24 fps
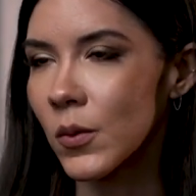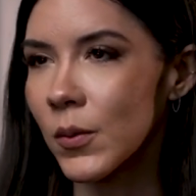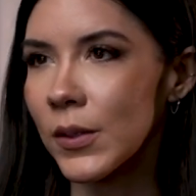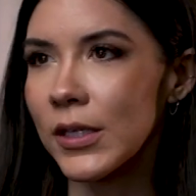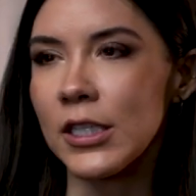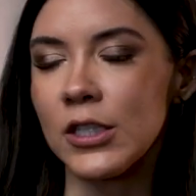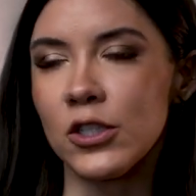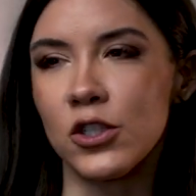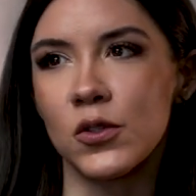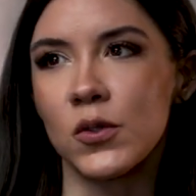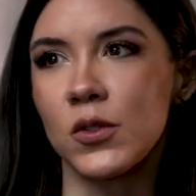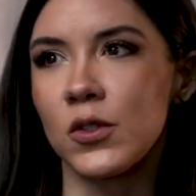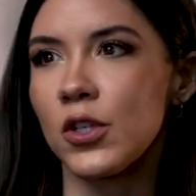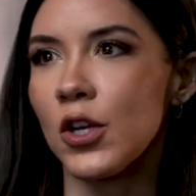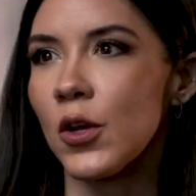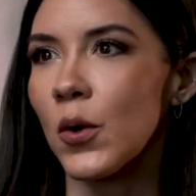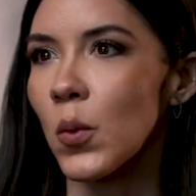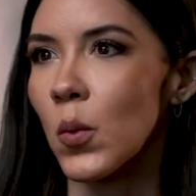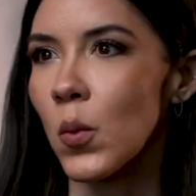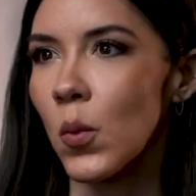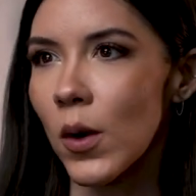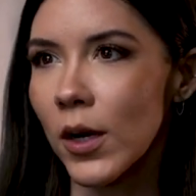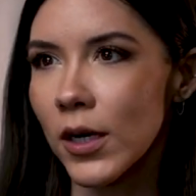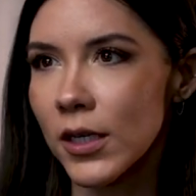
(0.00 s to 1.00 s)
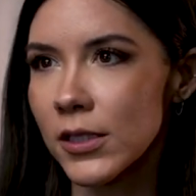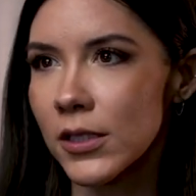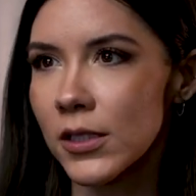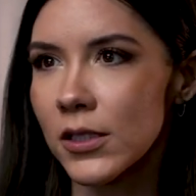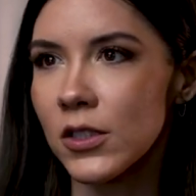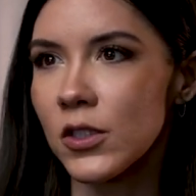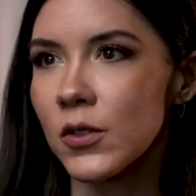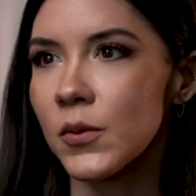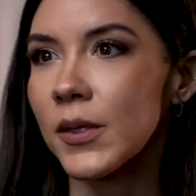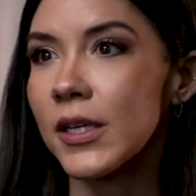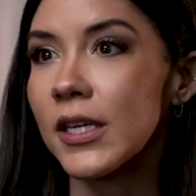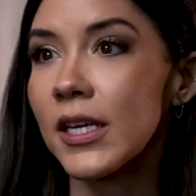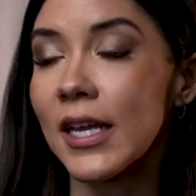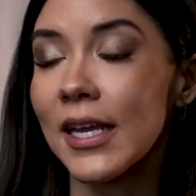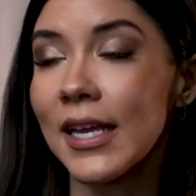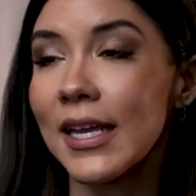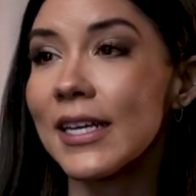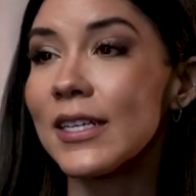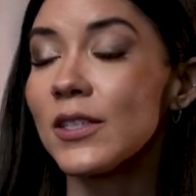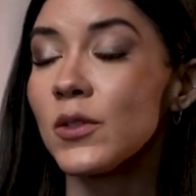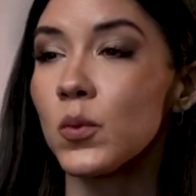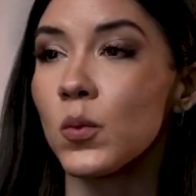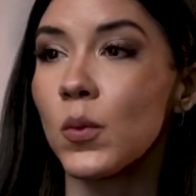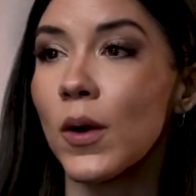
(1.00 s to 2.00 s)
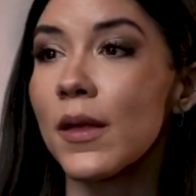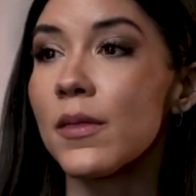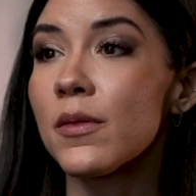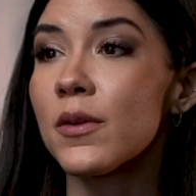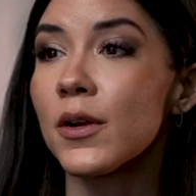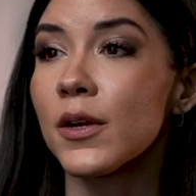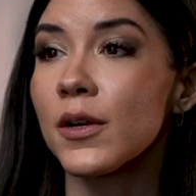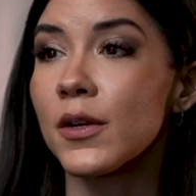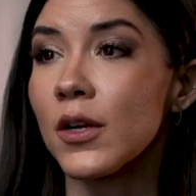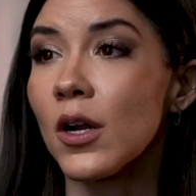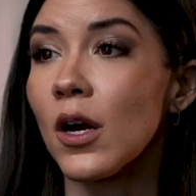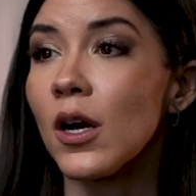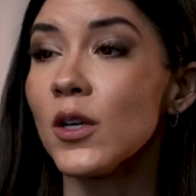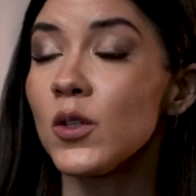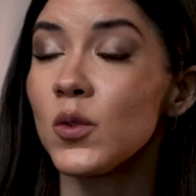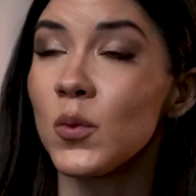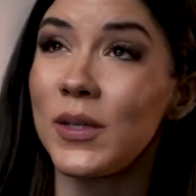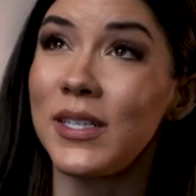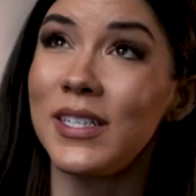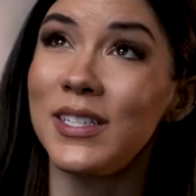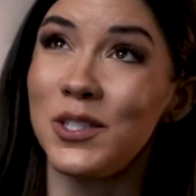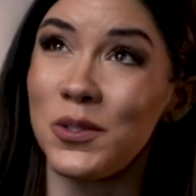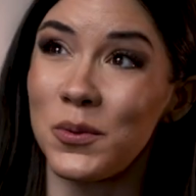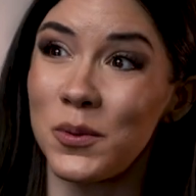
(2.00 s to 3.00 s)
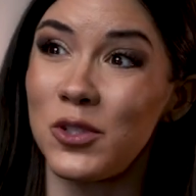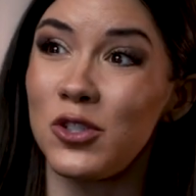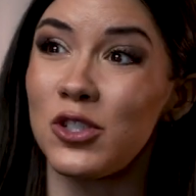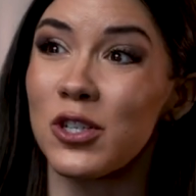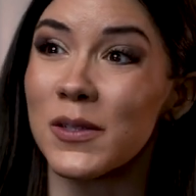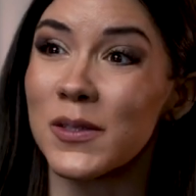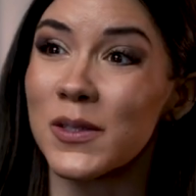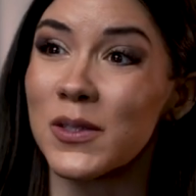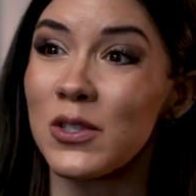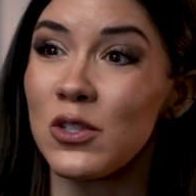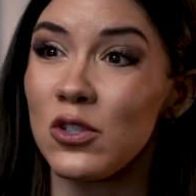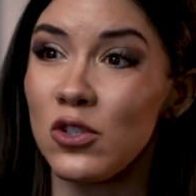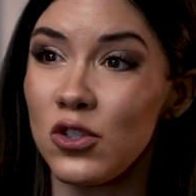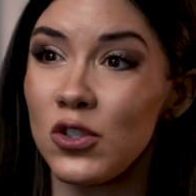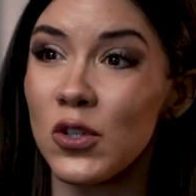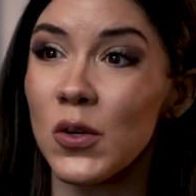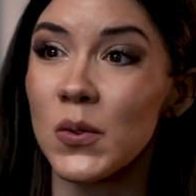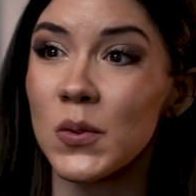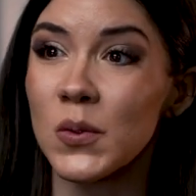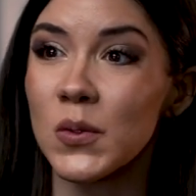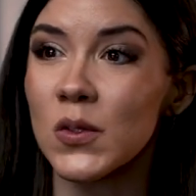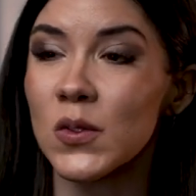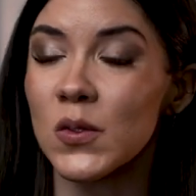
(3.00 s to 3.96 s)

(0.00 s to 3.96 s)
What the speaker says: We need to know what it's doing and whether or not we need to adjust the dose.